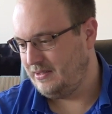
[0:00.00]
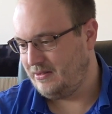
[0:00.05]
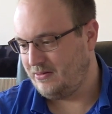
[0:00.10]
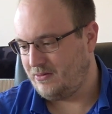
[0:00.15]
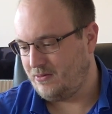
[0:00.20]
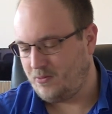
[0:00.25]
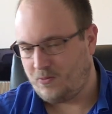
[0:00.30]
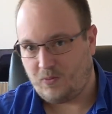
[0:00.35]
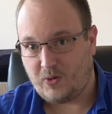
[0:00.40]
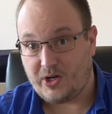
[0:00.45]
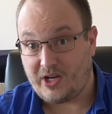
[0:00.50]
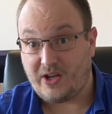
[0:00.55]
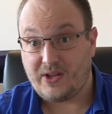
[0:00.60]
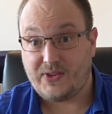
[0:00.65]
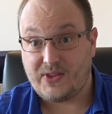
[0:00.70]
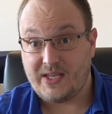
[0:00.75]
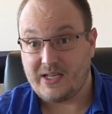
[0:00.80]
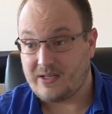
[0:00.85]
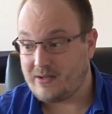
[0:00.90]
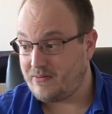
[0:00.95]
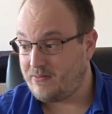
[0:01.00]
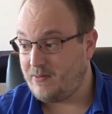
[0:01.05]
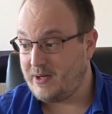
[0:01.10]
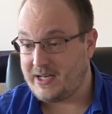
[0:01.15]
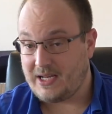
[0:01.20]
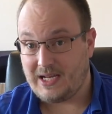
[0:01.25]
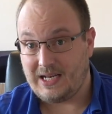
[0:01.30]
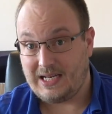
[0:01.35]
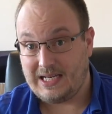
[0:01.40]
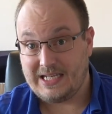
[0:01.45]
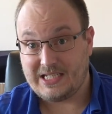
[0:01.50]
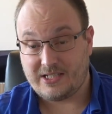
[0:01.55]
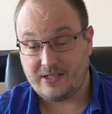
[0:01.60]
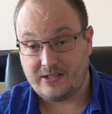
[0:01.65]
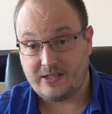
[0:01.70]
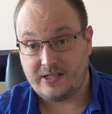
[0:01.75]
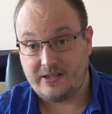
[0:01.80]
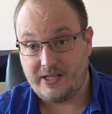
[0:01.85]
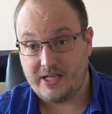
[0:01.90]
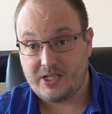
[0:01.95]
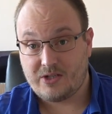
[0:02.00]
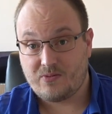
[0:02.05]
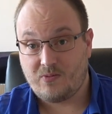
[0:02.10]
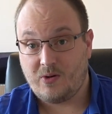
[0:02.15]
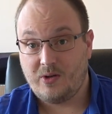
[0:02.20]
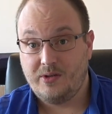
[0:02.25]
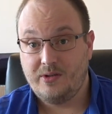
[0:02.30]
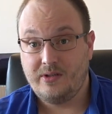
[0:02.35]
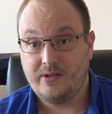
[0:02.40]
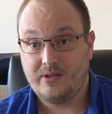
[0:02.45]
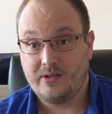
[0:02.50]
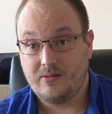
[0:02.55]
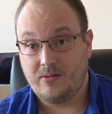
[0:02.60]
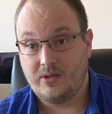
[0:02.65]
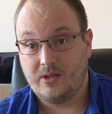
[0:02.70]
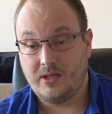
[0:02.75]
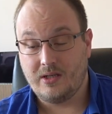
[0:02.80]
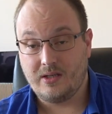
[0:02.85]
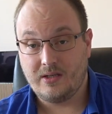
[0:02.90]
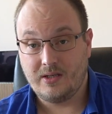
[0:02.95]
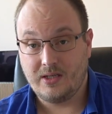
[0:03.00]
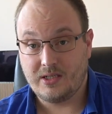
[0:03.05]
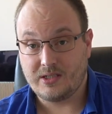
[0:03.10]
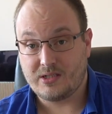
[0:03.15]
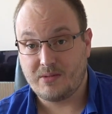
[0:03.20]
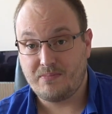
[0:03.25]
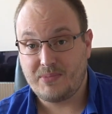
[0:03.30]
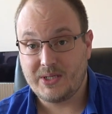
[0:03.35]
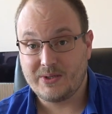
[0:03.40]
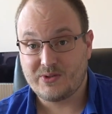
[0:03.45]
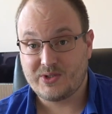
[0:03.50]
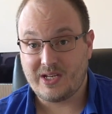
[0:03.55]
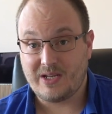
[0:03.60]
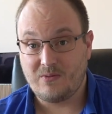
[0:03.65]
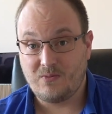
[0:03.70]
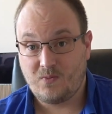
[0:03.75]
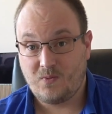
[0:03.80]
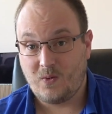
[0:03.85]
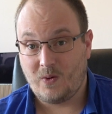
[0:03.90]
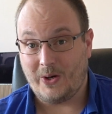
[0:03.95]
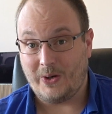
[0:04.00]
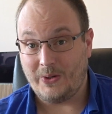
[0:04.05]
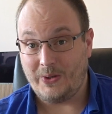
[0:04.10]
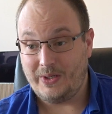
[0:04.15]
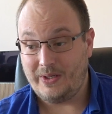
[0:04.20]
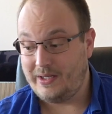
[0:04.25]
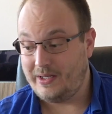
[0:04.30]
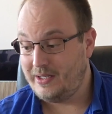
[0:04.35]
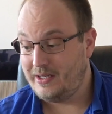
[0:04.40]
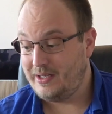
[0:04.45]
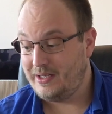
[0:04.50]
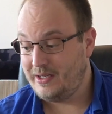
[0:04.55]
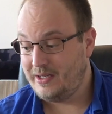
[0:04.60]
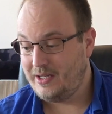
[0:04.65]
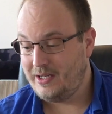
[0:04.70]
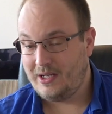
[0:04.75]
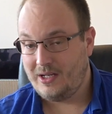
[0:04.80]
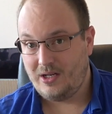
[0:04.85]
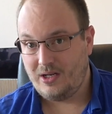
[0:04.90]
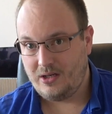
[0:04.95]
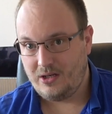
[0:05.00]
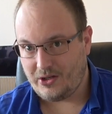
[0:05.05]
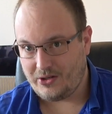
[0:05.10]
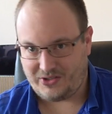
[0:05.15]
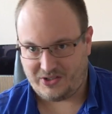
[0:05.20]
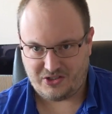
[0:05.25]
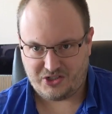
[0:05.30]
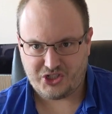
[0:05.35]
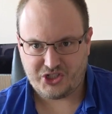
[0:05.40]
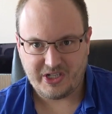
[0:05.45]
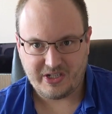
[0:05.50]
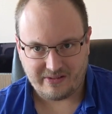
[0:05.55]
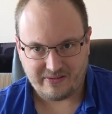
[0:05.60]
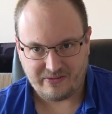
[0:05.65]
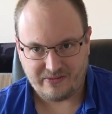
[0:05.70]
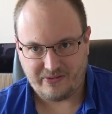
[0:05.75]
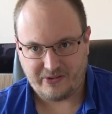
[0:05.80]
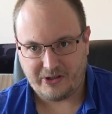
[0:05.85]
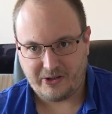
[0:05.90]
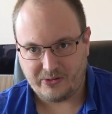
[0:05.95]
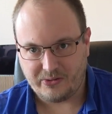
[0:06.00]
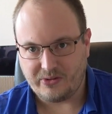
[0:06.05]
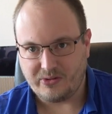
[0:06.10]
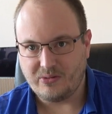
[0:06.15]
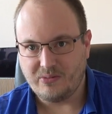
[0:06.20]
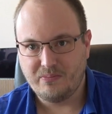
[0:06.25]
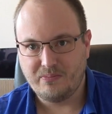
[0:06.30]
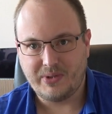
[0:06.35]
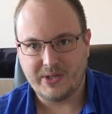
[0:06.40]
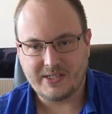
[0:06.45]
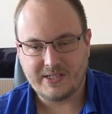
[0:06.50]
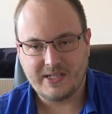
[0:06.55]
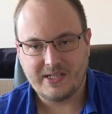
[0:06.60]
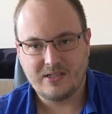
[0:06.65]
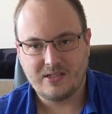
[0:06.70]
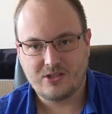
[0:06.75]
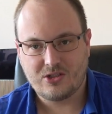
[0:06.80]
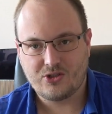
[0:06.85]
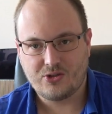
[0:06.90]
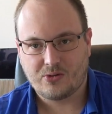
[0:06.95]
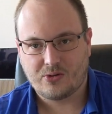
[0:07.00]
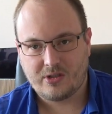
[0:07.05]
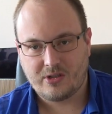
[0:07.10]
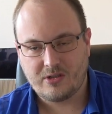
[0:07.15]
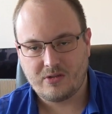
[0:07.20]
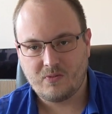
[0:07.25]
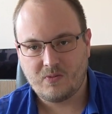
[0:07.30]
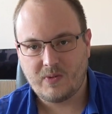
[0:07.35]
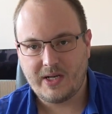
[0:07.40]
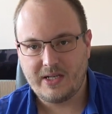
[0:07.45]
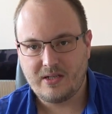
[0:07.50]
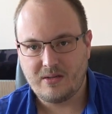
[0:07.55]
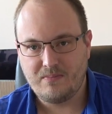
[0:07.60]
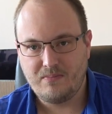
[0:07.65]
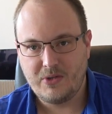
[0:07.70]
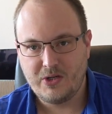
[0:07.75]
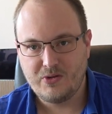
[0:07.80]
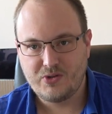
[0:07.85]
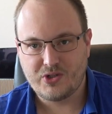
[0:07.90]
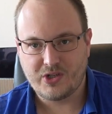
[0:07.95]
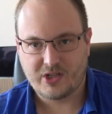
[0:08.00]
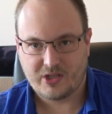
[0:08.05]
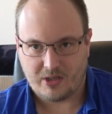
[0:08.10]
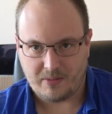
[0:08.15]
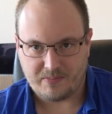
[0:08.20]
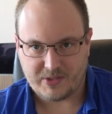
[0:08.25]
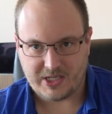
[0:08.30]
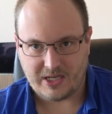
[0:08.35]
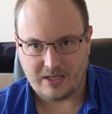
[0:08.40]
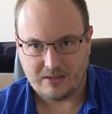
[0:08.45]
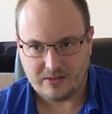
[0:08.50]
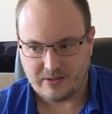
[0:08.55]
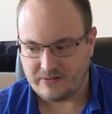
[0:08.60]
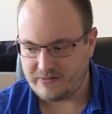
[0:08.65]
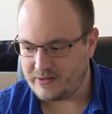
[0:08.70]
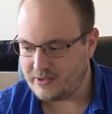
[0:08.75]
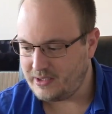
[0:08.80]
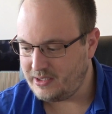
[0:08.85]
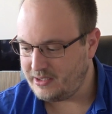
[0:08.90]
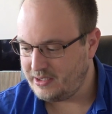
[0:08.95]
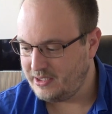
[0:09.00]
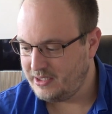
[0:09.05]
or what I think of when I listen to this one, is a Beosound 1. Not in sheer volume, but in sort of the way the music comes out of it.